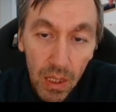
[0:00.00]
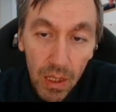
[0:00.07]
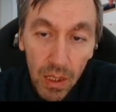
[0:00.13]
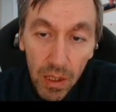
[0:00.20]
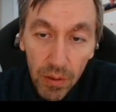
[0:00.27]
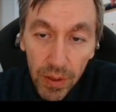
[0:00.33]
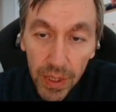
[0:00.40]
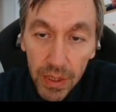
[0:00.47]

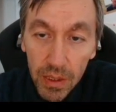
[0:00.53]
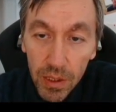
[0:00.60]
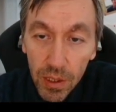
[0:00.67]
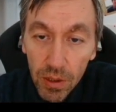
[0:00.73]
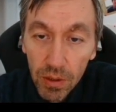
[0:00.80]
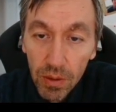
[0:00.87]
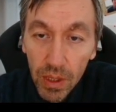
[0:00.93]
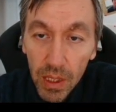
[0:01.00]
All right,
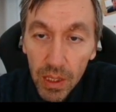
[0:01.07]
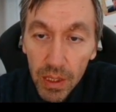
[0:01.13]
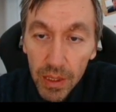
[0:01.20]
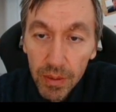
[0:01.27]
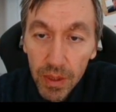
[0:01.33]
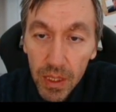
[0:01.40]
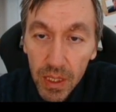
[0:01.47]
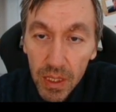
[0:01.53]

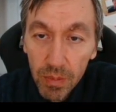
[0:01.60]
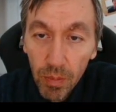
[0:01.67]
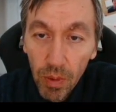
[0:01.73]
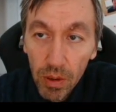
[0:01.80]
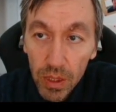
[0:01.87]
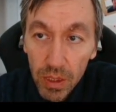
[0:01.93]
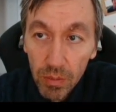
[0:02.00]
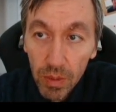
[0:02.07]
so this is
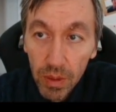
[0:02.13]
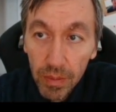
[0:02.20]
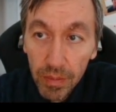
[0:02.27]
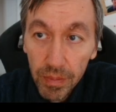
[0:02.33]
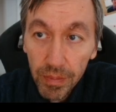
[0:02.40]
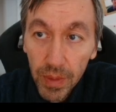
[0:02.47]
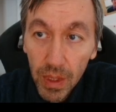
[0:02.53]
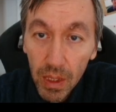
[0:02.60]
possible.
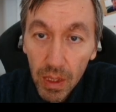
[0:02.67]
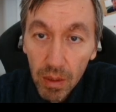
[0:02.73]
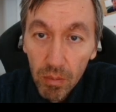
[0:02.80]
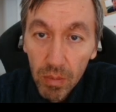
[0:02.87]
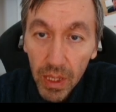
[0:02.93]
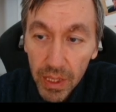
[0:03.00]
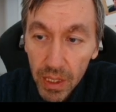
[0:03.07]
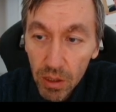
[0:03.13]

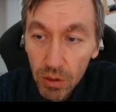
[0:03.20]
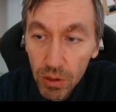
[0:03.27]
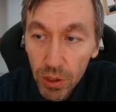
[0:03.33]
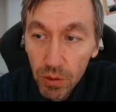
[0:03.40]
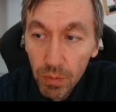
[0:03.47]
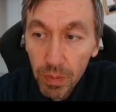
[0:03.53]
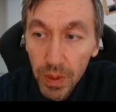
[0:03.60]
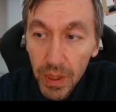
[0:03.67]
Black can
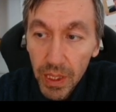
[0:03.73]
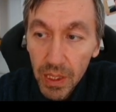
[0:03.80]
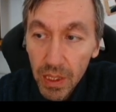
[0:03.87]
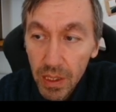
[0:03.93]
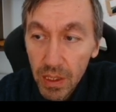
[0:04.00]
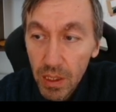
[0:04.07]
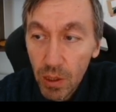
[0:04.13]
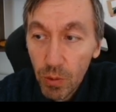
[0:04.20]
also play
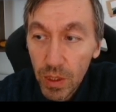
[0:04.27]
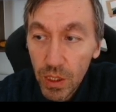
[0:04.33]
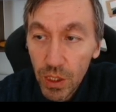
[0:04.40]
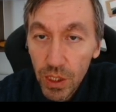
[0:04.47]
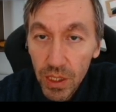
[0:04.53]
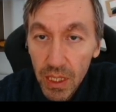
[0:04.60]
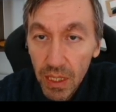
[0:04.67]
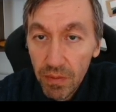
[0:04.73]
here queen
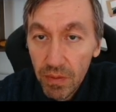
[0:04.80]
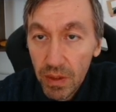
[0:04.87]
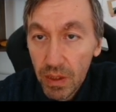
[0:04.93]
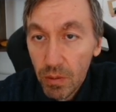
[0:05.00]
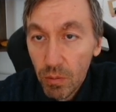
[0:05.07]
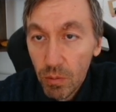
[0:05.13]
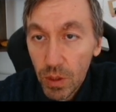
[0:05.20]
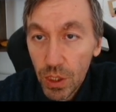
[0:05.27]

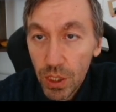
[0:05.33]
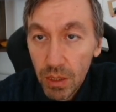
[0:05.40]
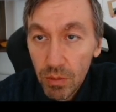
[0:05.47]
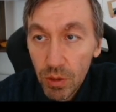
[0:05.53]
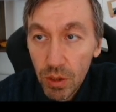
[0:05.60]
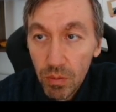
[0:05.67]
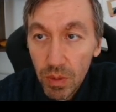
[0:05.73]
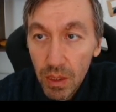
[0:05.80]
g7, which
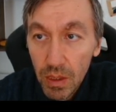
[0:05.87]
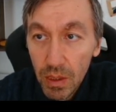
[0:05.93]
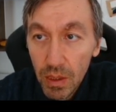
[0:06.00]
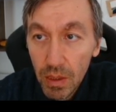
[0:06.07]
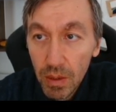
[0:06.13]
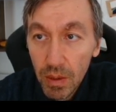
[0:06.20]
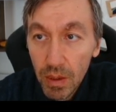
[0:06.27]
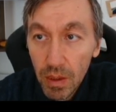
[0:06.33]
seems to be
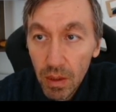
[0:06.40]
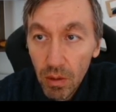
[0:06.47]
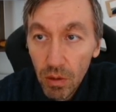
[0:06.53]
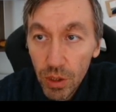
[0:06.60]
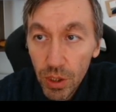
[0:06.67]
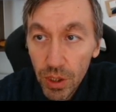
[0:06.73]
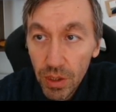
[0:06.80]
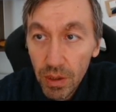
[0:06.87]

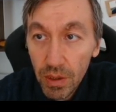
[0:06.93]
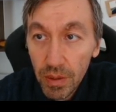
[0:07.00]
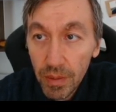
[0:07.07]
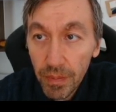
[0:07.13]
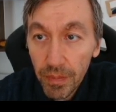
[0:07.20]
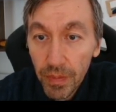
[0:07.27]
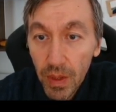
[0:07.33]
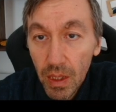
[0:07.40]

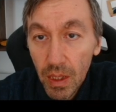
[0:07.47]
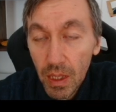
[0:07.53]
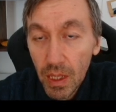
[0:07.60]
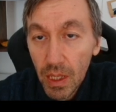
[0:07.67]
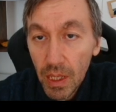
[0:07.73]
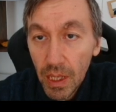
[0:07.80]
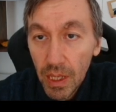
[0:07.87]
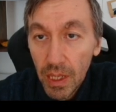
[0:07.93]
logical
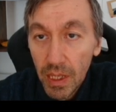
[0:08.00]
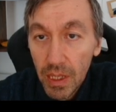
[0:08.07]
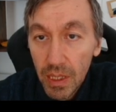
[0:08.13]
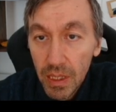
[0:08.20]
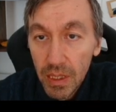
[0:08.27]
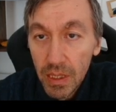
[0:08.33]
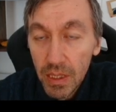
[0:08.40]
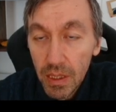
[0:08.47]

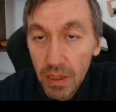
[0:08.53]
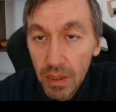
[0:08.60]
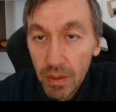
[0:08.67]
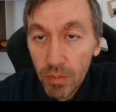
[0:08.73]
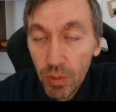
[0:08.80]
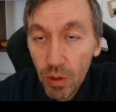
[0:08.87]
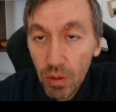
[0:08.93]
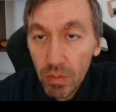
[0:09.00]
and
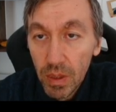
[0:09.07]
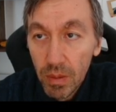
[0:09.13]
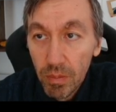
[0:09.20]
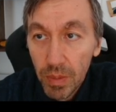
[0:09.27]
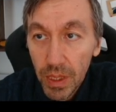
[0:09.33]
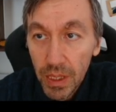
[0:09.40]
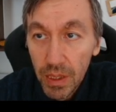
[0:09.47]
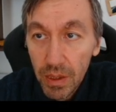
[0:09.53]
probably a
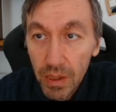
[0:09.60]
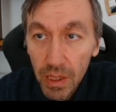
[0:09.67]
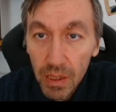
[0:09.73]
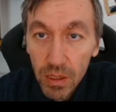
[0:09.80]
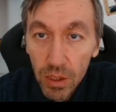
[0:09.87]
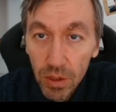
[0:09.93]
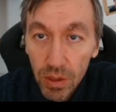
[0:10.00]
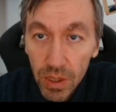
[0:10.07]
better
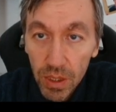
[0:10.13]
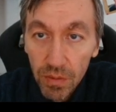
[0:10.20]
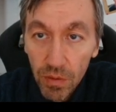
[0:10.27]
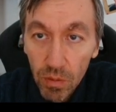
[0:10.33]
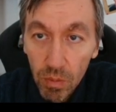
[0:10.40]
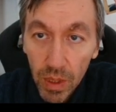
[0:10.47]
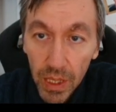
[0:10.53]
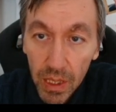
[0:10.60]
alternative
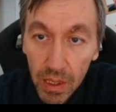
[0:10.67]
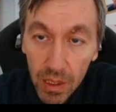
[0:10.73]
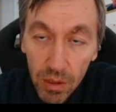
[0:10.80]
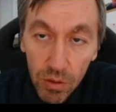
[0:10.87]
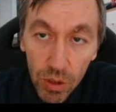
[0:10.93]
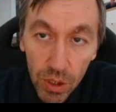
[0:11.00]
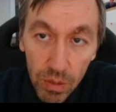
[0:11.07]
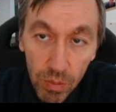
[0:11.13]
for black.
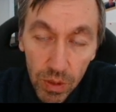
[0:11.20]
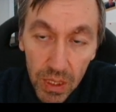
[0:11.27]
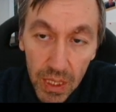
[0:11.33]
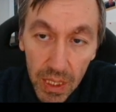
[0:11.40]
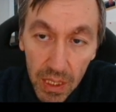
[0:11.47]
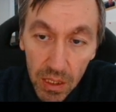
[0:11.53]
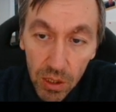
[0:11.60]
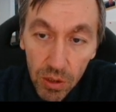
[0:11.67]
You just
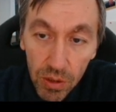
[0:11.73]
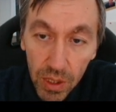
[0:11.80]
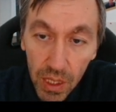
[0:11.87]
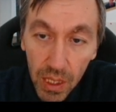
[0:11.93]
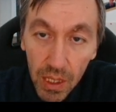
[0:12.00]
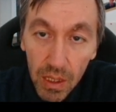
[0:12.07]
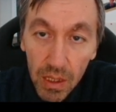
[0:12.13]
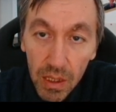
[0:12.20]
protect your
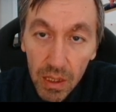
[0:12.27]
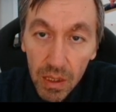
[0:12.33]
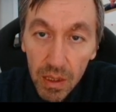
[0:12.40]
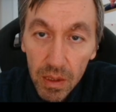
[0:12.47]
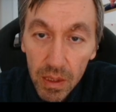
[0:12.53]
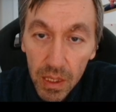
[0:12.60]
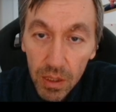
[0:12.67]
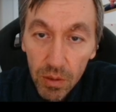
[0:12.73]
king,
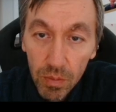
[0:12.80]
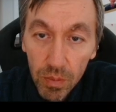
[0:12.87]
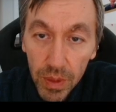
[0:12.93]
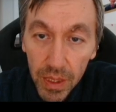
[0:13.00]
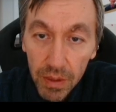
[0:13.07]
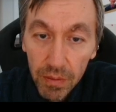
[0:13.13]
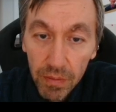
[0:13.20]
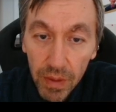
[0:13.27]
then you
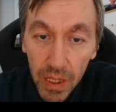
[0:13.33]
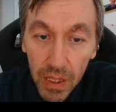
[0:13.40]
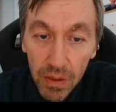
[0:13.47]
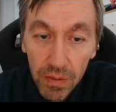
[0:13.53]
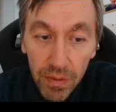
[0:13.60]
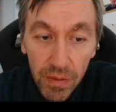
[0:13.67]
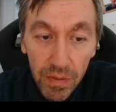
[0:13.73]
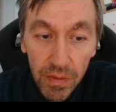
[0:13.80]
play
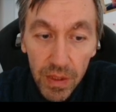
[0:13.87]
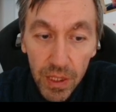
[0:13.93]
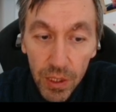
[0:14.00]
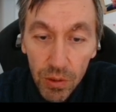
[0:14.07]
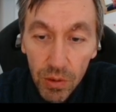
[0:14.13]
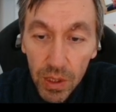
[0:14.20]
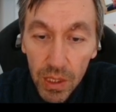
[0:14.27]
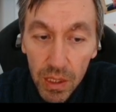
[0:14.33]
f5.
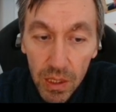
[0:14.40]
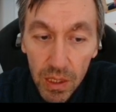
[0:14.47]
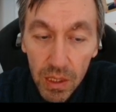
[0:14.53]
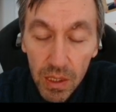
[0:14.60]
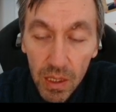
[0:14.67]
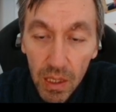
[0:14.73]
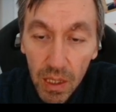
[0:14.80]
This rook is